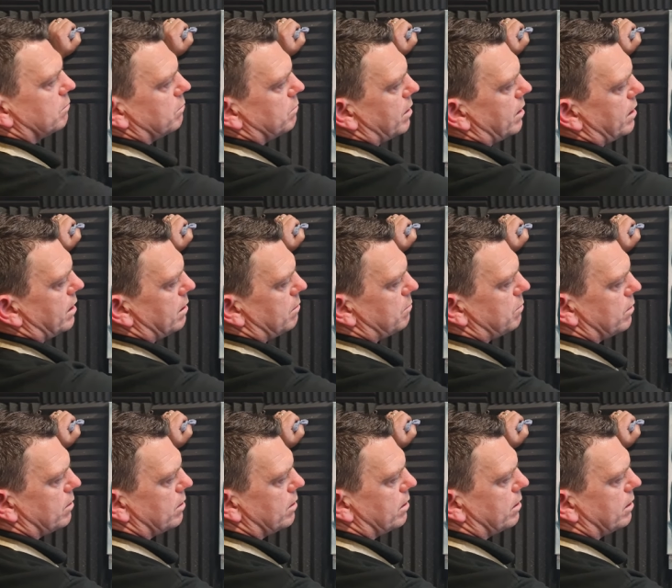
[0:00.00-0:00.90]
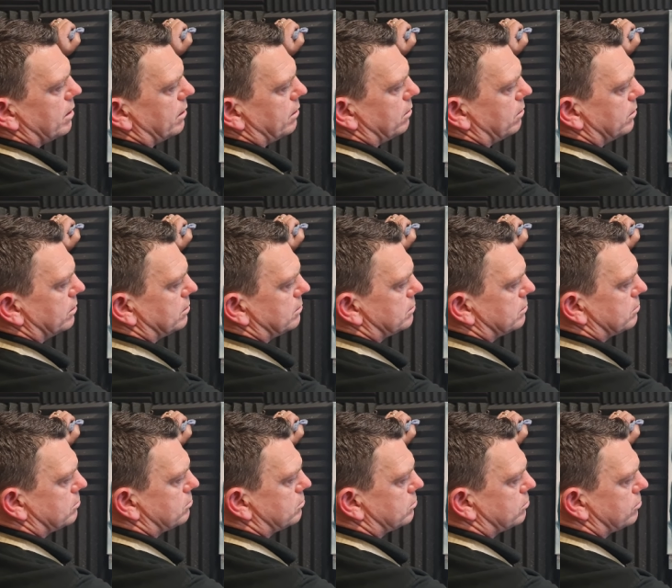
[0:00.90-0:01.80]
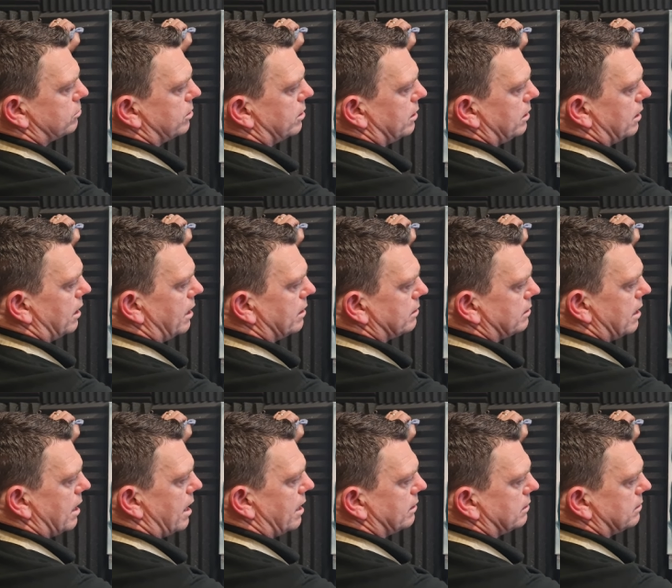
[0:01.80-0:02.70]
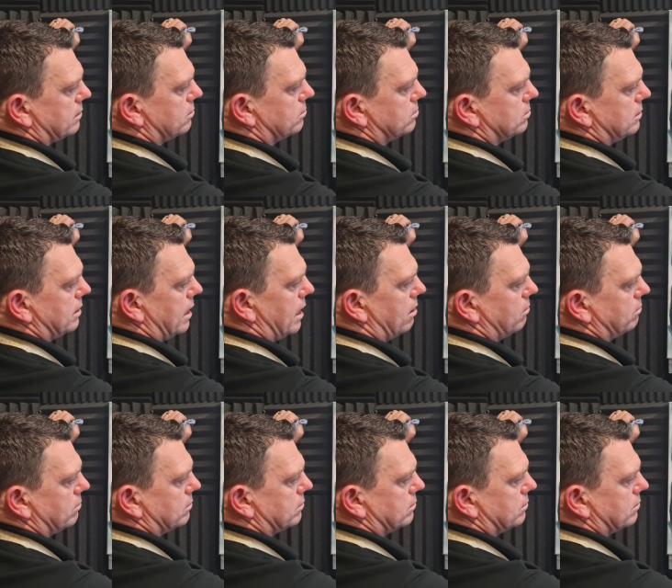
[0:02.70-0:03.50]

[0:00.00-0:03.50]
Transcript: Maybe another tree like that does now.